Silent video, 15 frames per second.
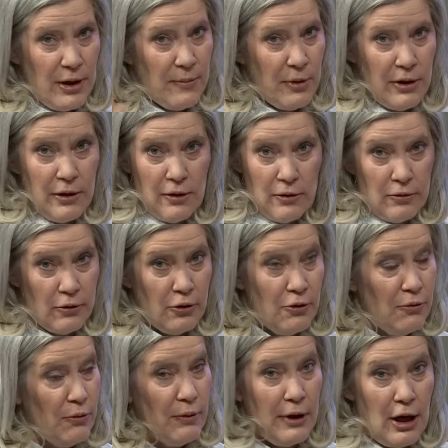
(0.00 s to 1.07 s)
maybe
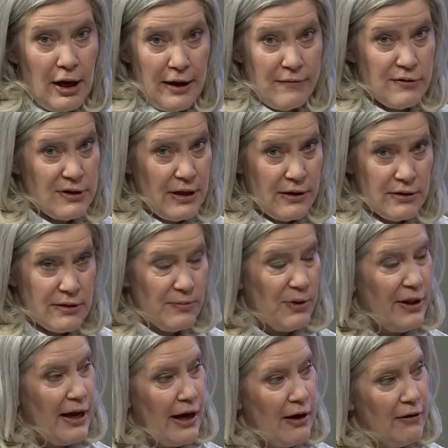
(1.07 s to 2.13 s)
you and I have said some
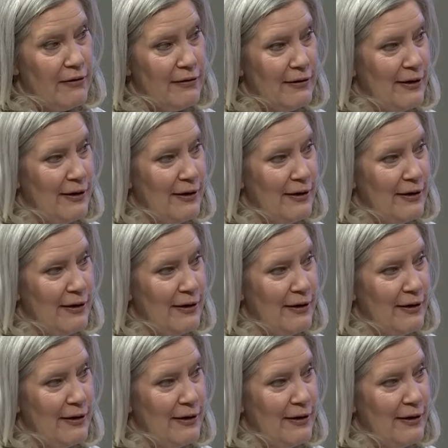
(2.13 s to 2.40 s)
of that.